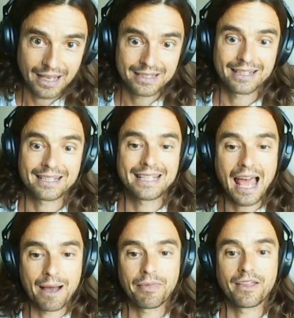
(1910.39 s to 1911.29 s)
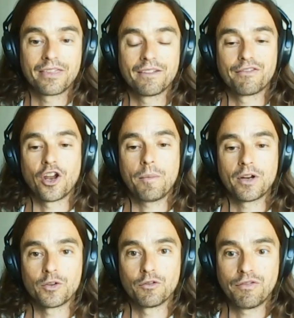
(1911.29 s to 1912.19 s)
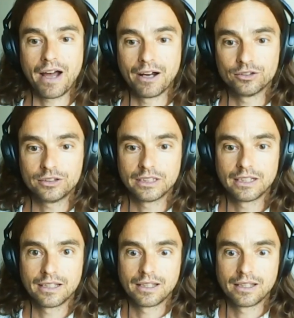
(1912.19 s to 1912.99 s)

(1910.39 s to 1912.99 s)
is the stamp that the phenomenon you found,